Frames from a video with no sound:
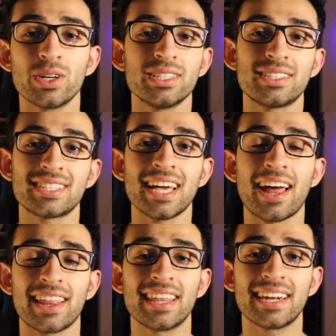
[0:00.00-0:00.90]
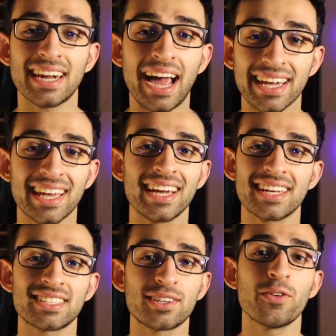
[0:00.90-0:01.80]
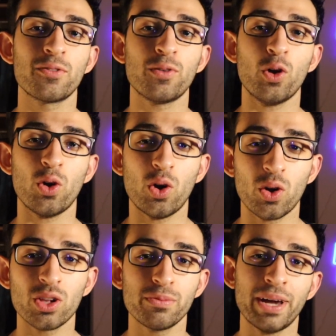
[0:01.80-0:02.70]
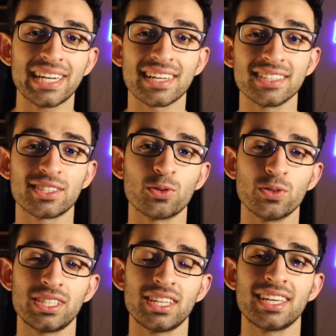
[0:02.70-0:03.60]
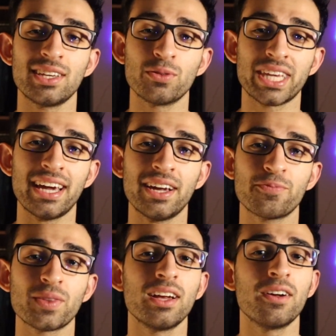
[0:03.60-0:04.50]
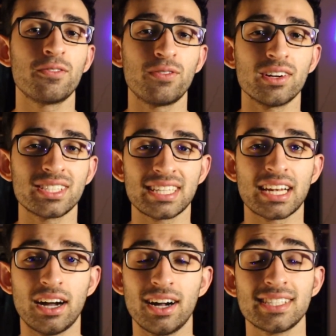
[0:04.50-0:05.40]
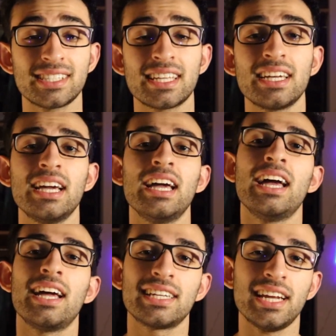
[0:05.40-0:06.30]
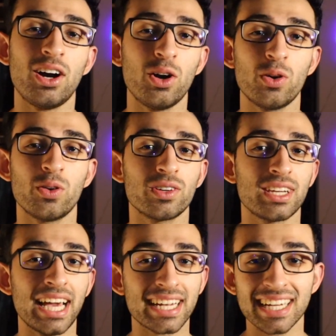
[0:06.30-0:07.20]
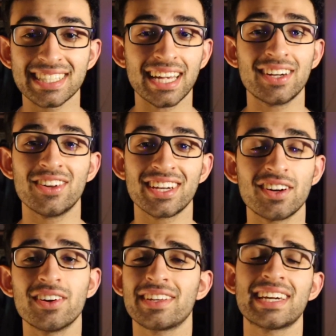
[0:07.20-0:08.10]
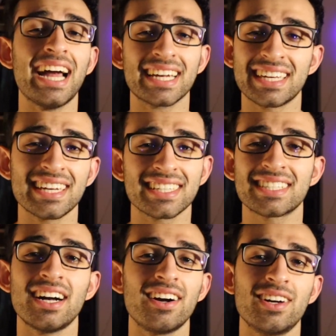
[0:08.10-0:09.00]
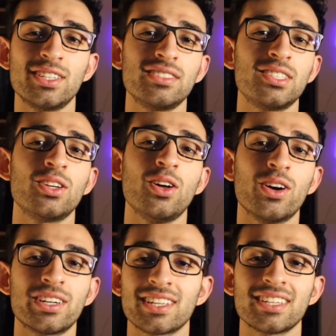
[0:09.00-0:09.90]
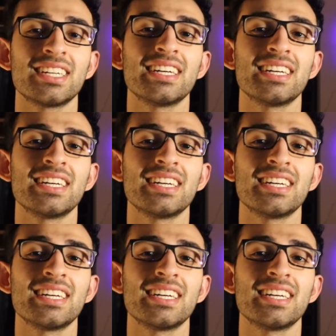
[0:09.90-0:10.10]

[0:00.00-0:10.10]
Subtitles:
was the rankings for all the medical schools in the UK, first to last. Now, like I said earlier, rankings are not